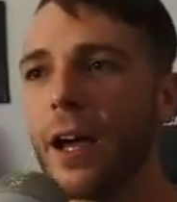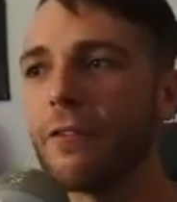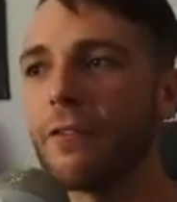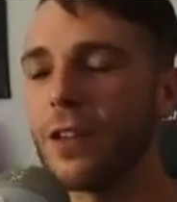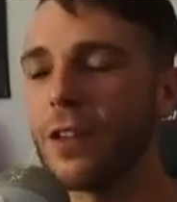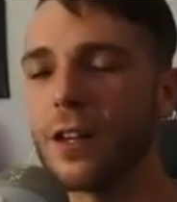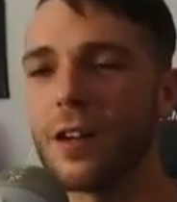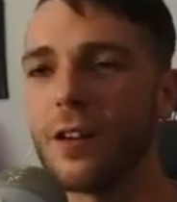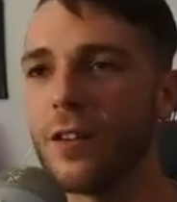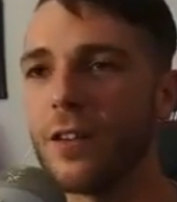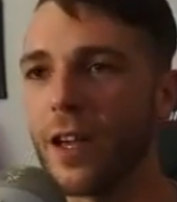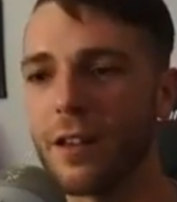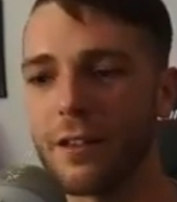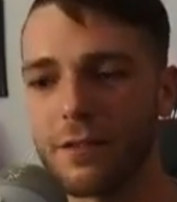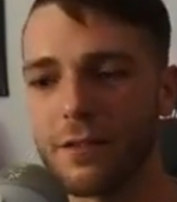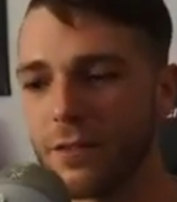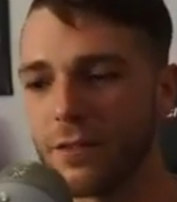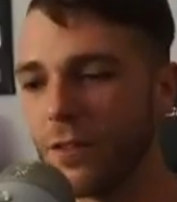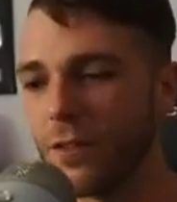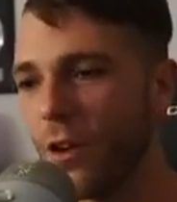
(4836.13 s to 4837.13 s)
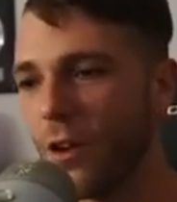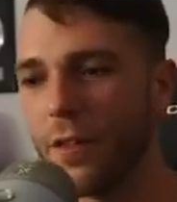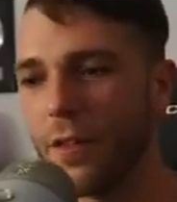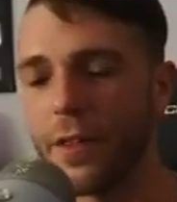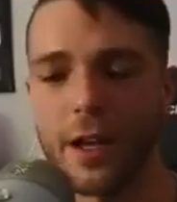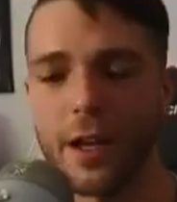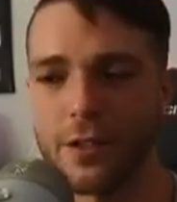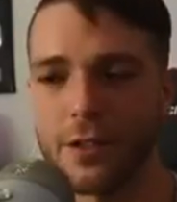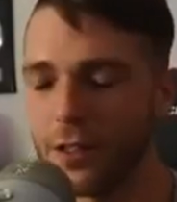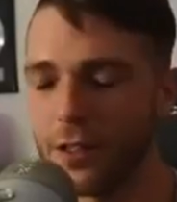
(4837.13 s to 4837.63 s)
All that
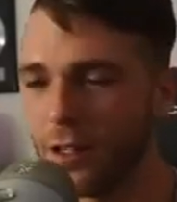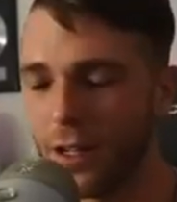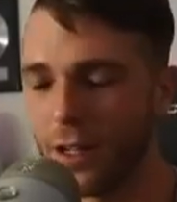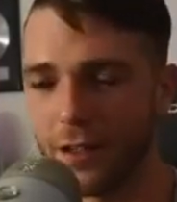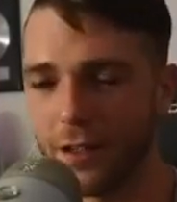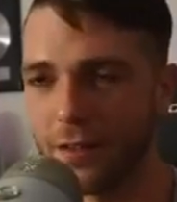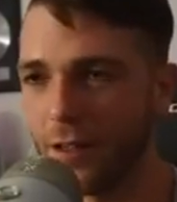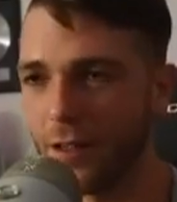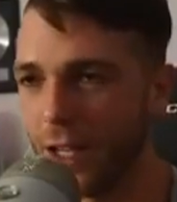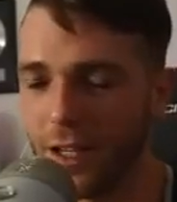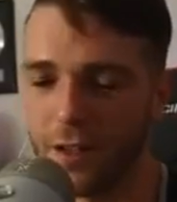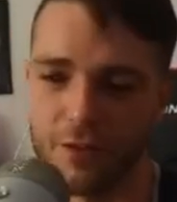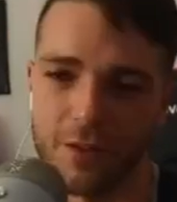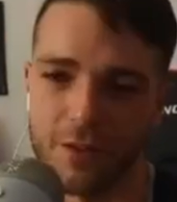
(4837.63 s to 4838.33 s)
shit. I can really.